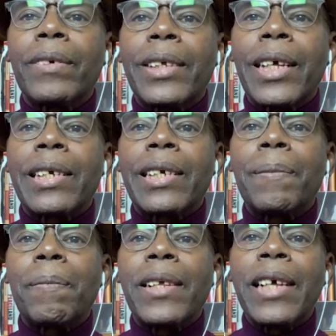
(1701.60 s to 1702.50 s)
that
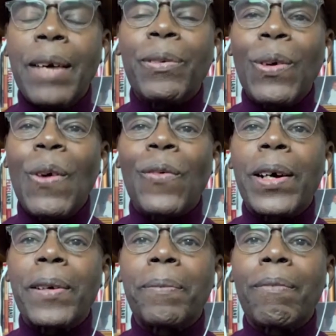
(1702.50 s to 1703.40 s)
they have to
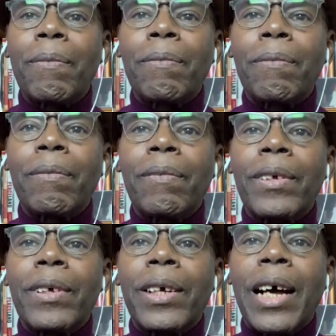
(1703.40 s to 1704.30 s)
offer.
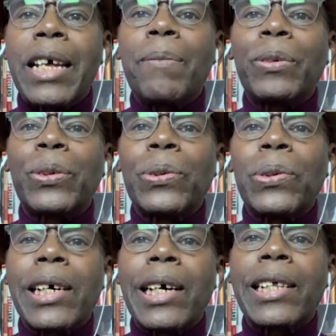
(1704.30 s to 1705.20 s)
I am
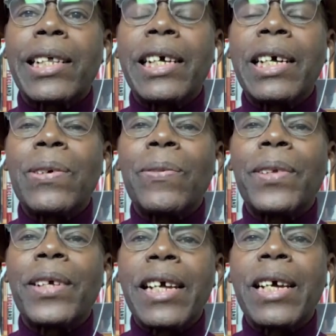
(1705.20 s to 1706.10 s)
sure at the end
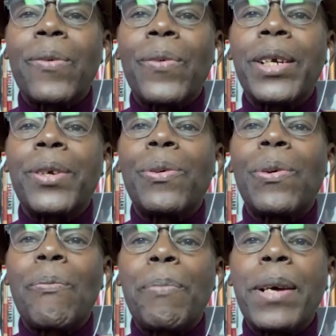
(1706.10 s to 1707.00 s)
of the day, when you
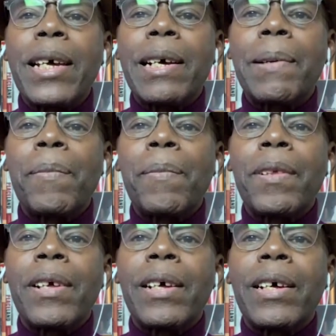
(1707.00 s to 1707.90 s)
compare
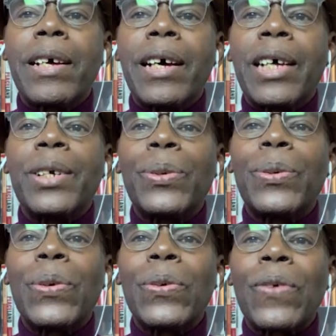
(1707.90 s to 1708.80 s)
and you
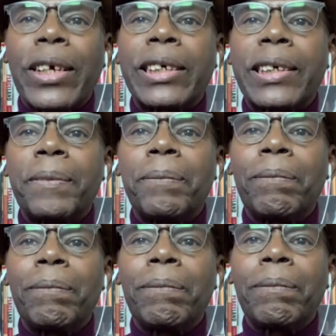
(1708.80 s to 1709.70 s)
contrast,
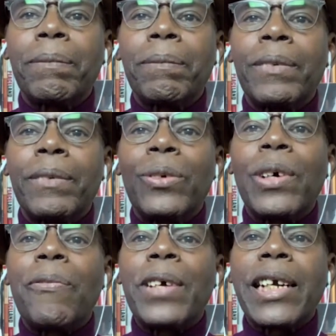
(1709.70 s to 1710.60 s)

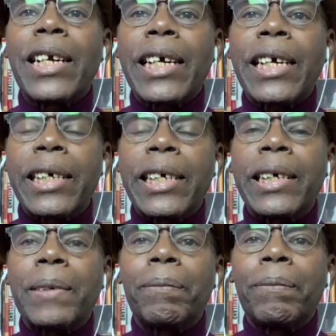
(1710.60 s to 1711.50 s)
you are very likely
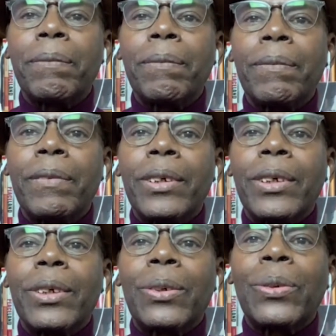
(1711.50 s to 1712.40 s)

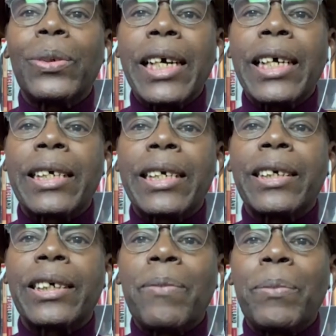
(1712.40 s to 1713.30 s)
to get
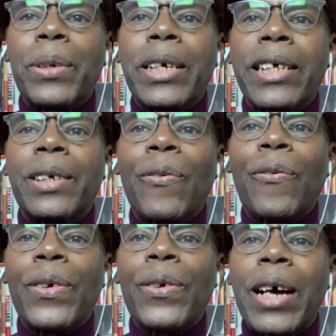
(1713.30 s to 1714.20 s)
somebody that you
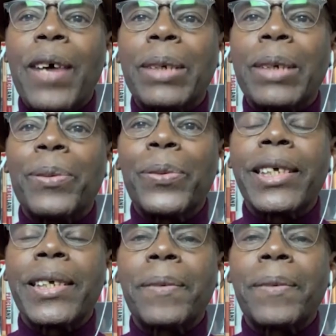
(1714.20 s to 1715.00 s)
feel comfortable with.